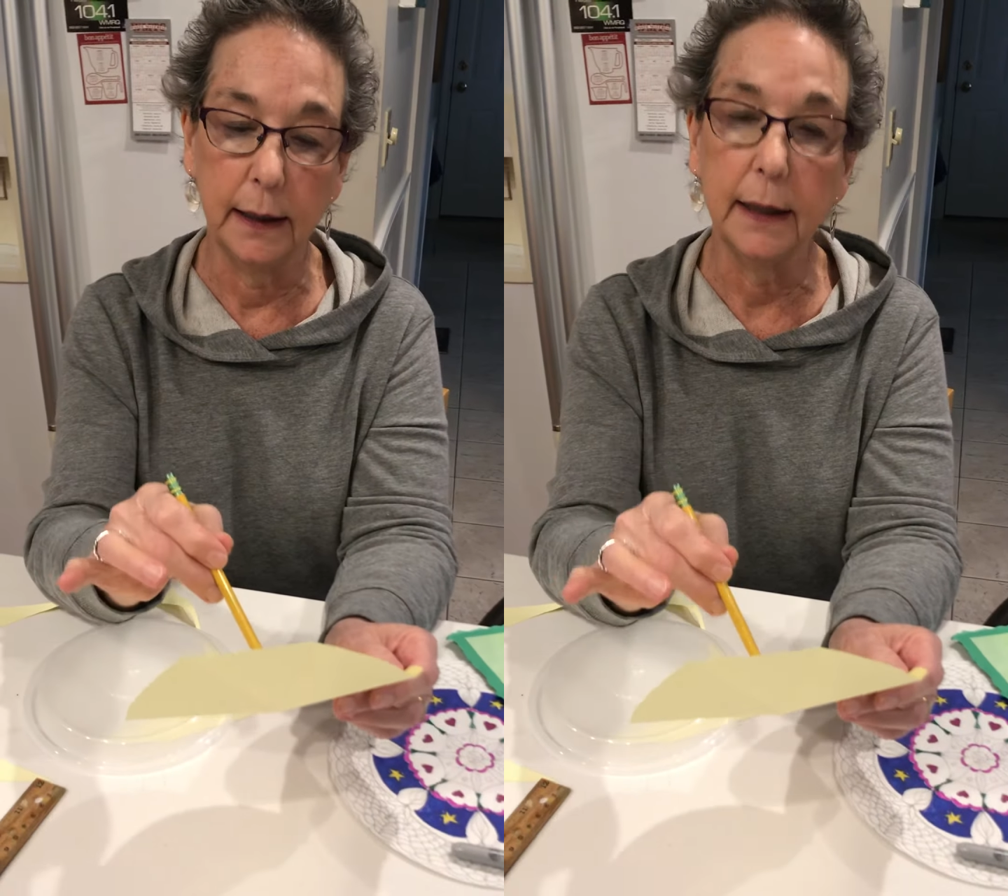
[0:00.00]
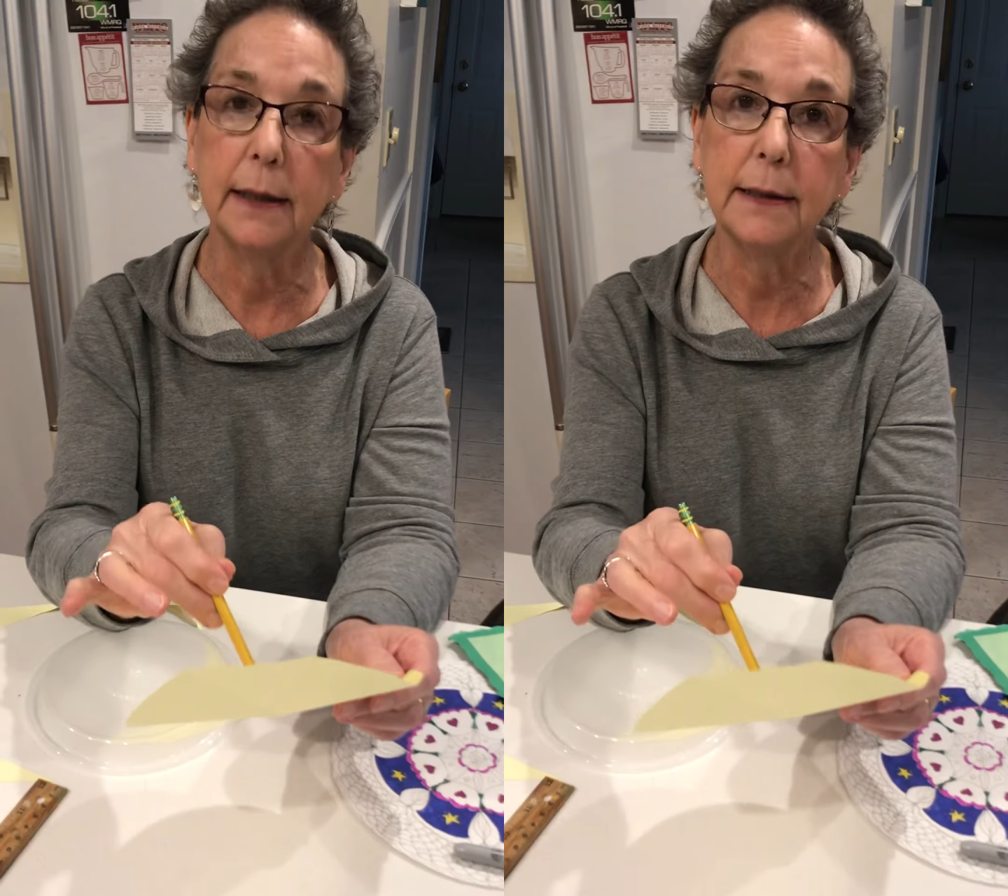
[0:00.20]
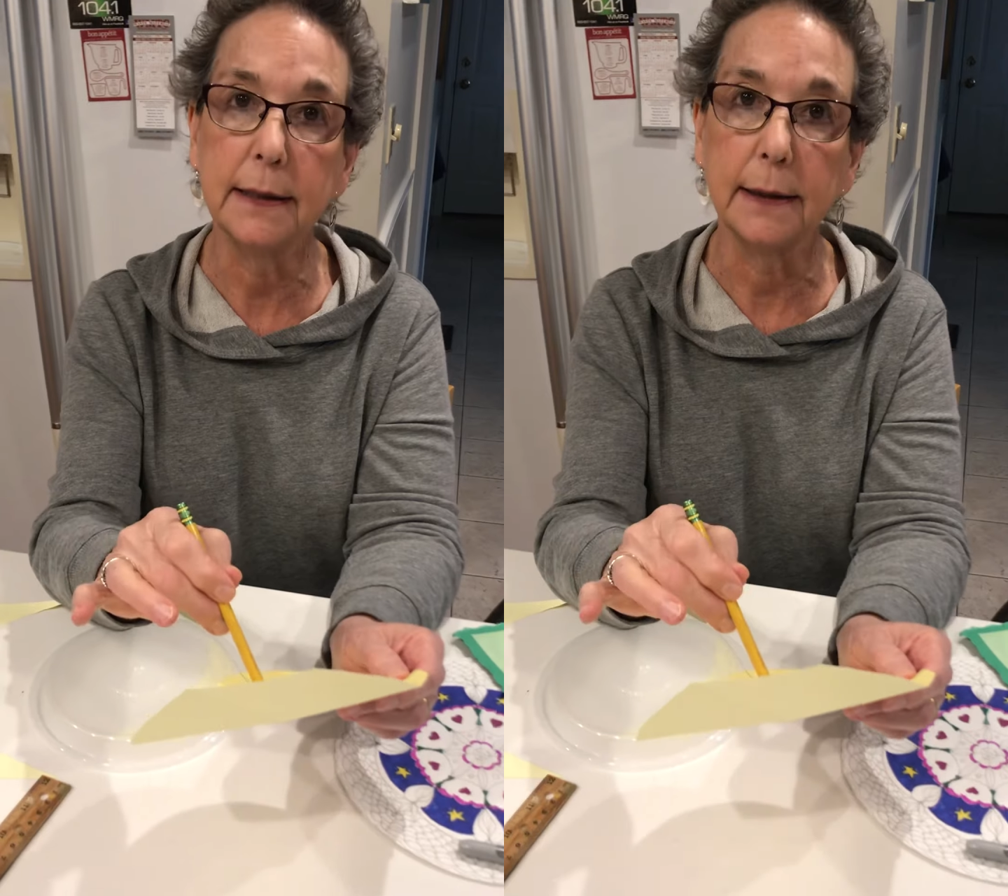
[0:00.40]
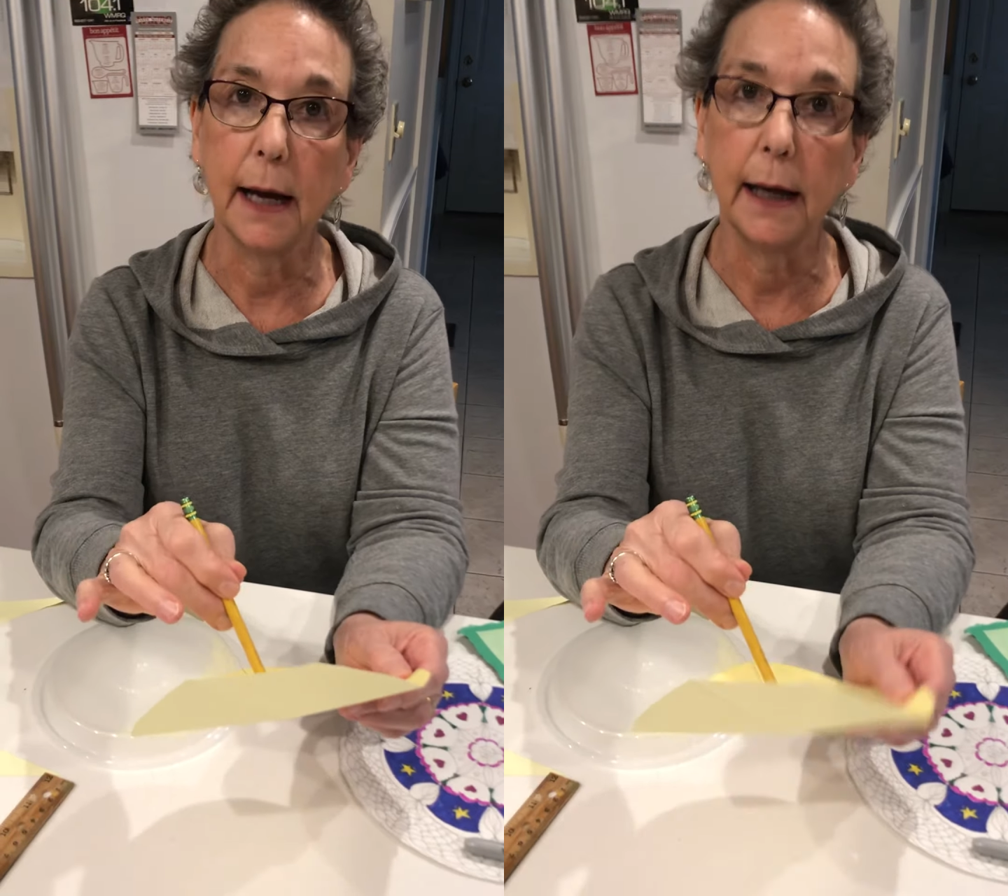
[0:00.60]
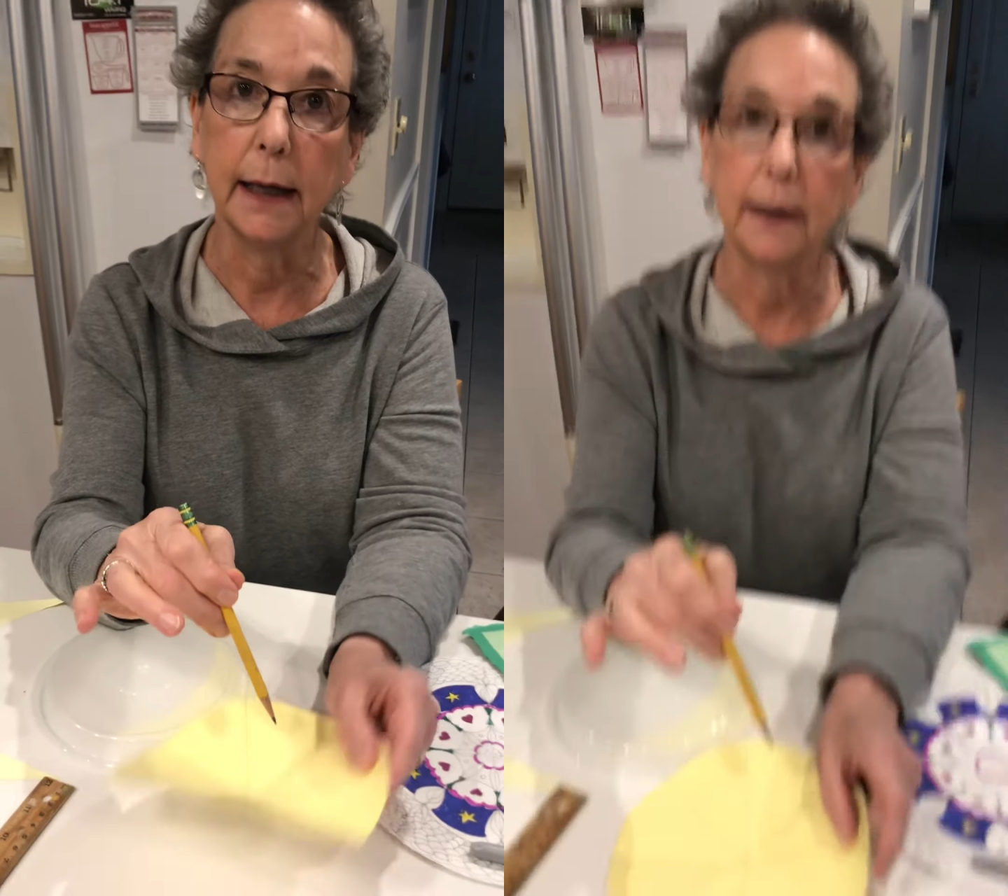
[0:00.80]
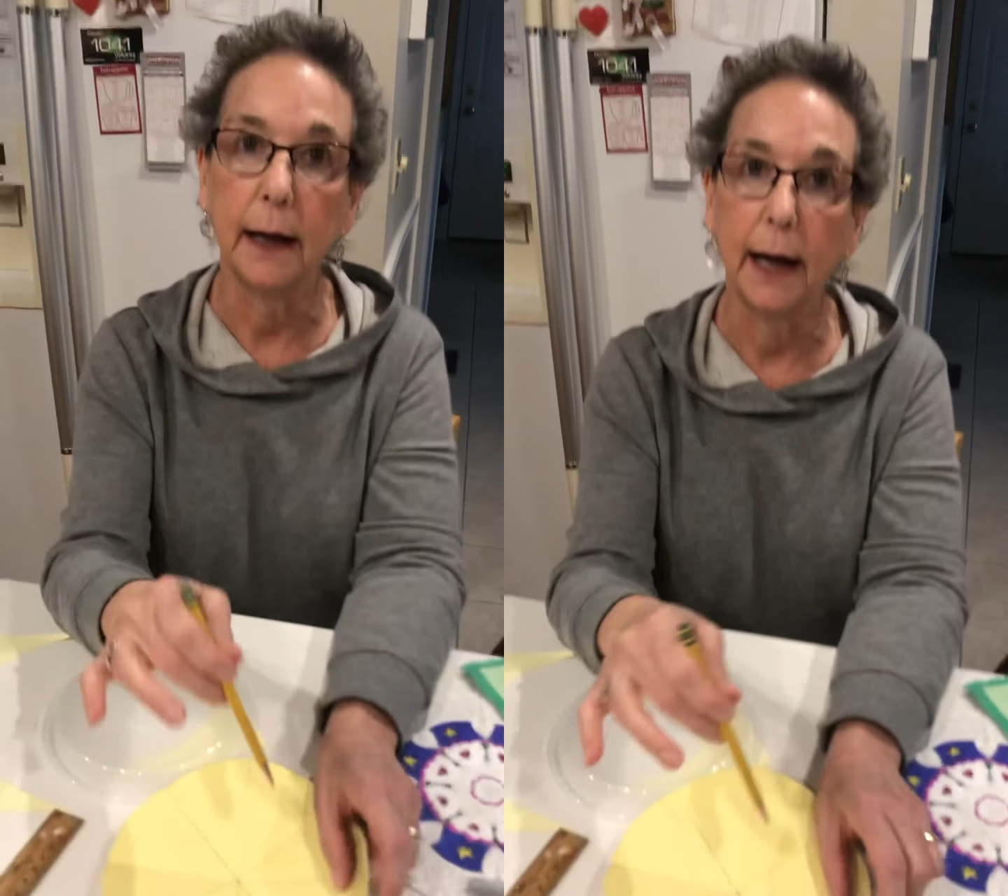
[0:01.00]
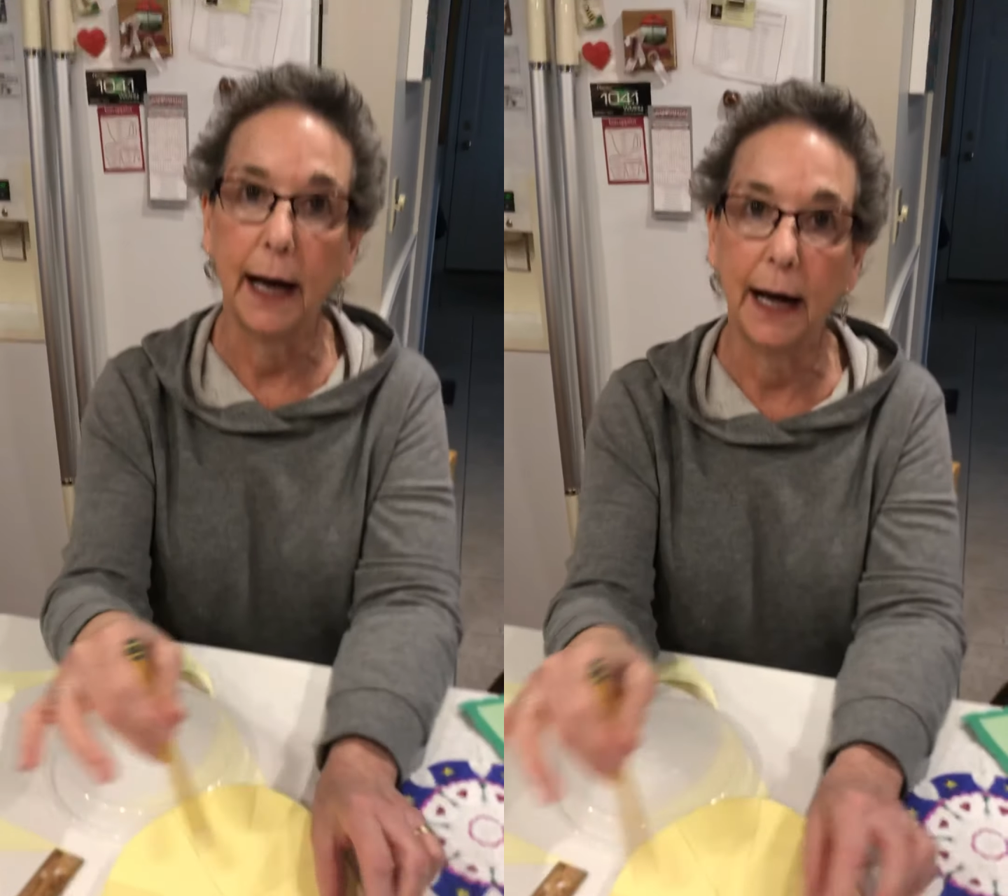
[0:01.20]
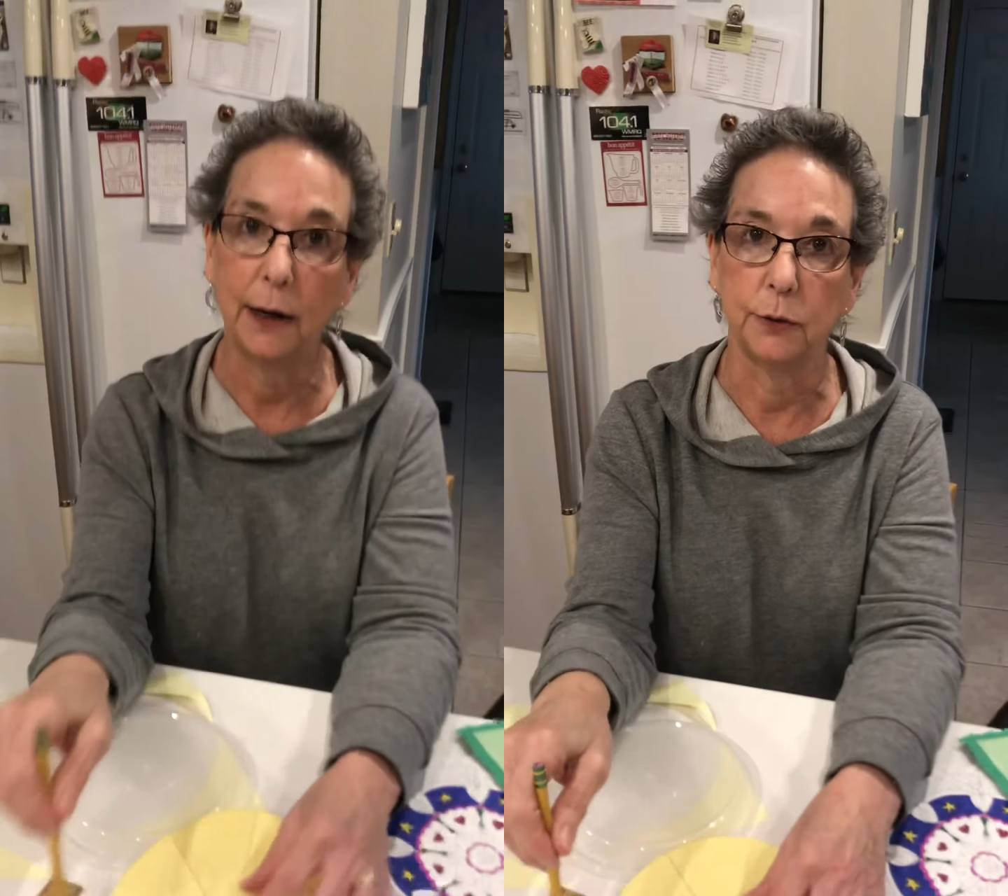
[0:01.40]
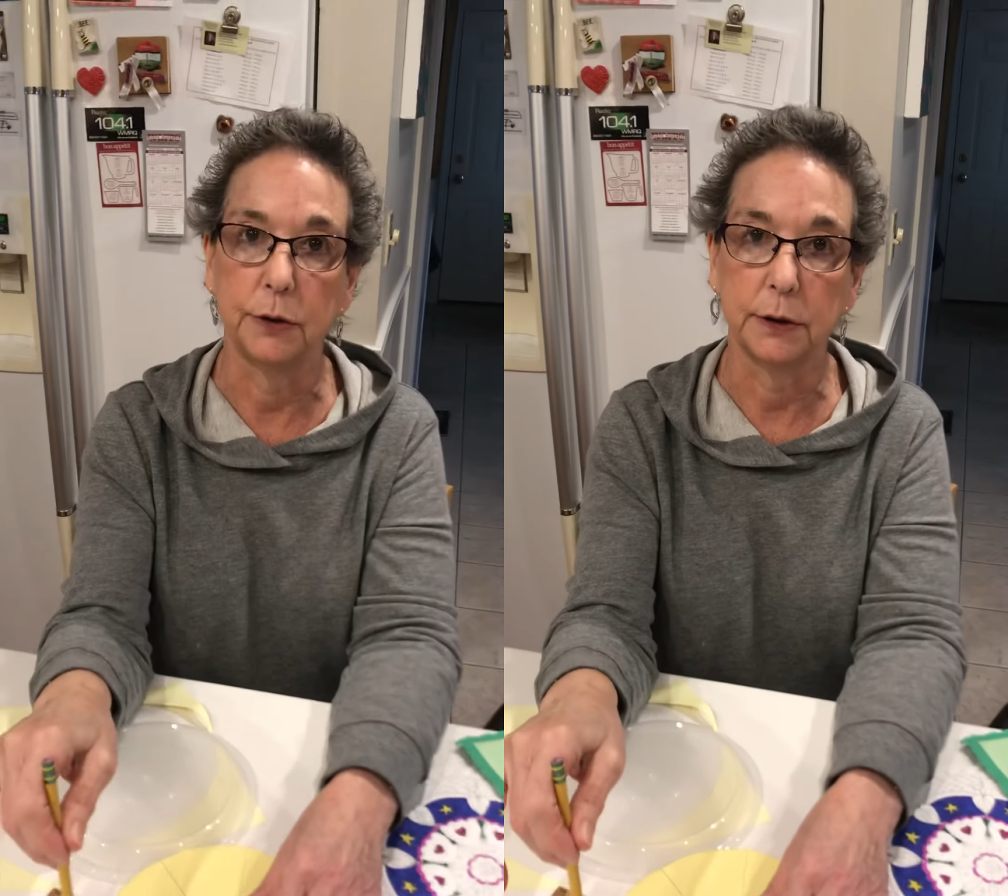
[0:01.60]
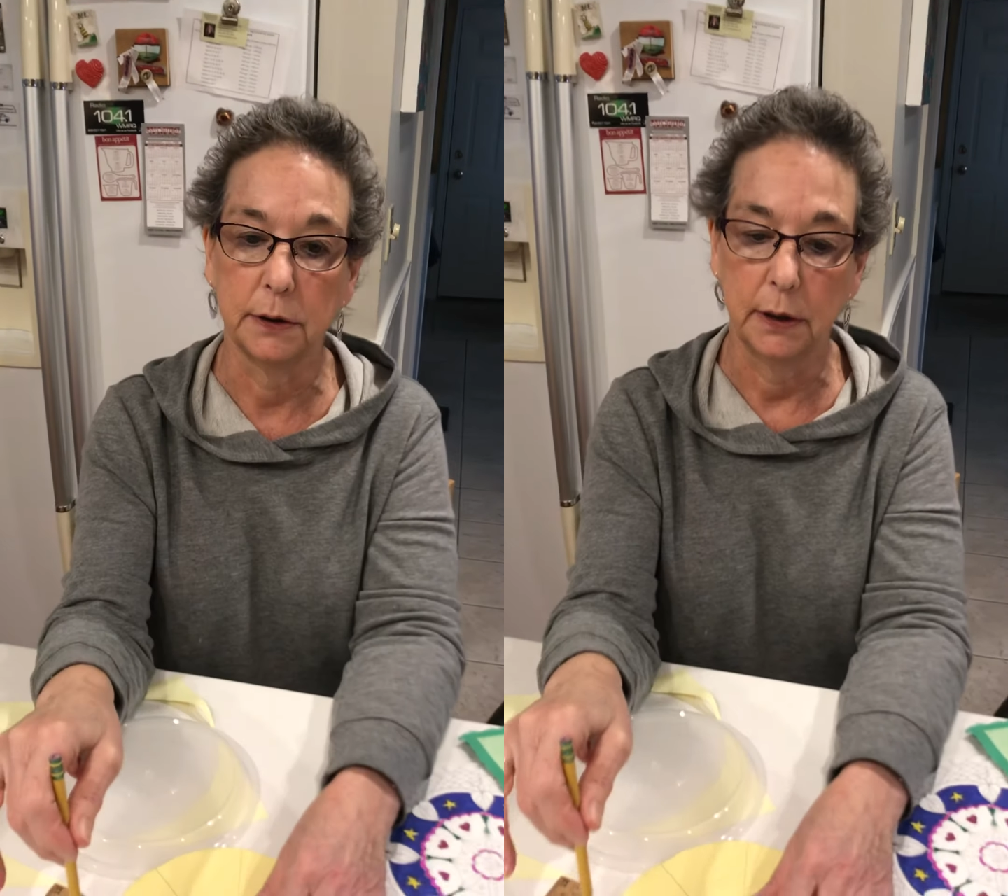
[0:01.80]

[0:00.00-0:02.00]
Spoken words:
inside out.